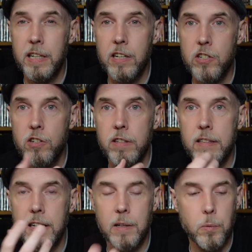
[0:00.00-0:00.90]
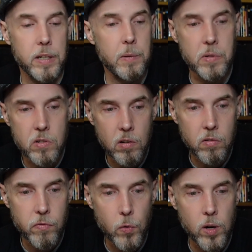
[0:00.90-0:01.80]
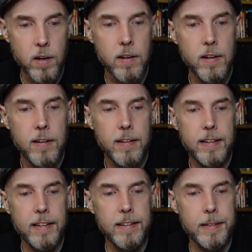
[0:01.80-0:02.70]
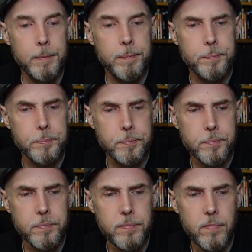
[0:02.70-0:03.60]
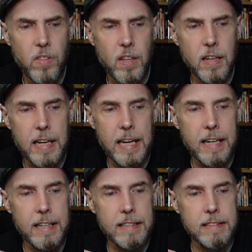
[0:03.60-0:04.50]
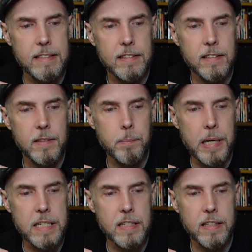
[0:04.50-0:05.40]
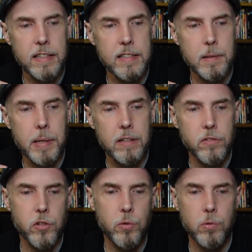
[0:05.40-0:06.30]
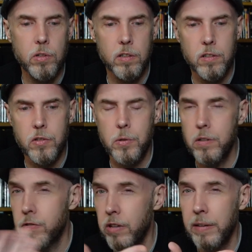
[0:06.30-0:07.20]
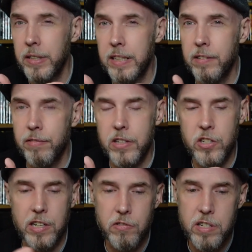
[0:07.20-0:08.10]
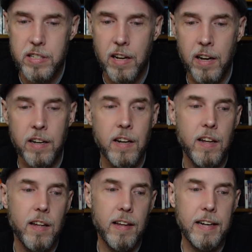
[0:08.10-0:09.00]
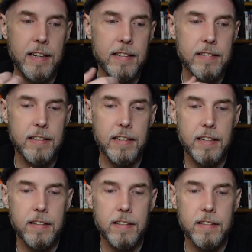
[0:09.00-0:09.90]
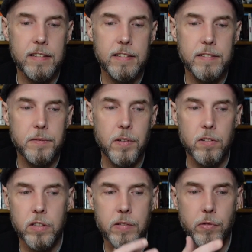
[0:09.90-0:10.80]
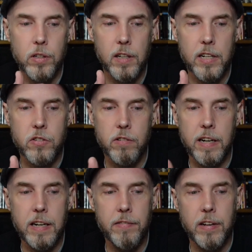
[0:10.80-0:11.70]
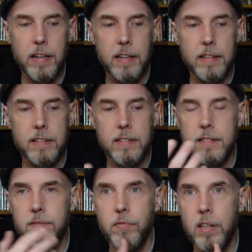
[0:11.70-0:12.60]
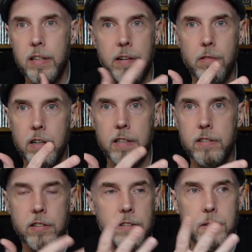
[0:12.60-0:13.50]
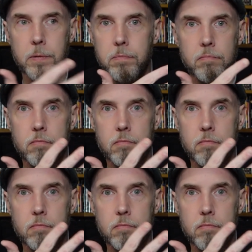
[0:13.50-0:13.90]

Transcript: character and kind of what he was known for. Um, And Basically, it's about two girls who are traveling in the French countryside, and they uh, are looking for a lost grave, and then they run into